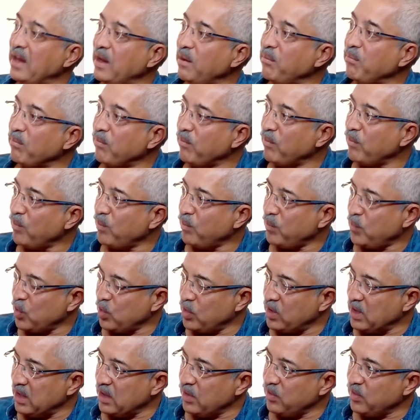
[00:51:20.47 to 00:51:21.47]
name
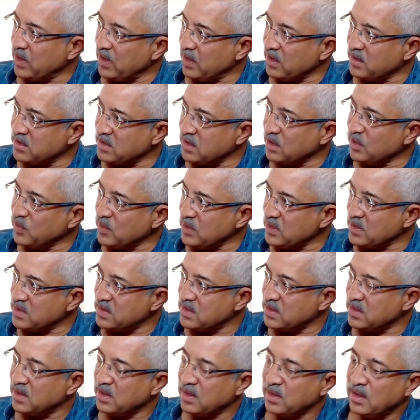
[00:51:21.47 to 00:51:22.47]
to deliver a
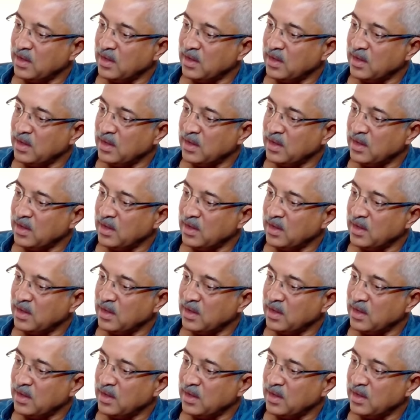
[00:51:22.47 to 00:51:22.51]
service,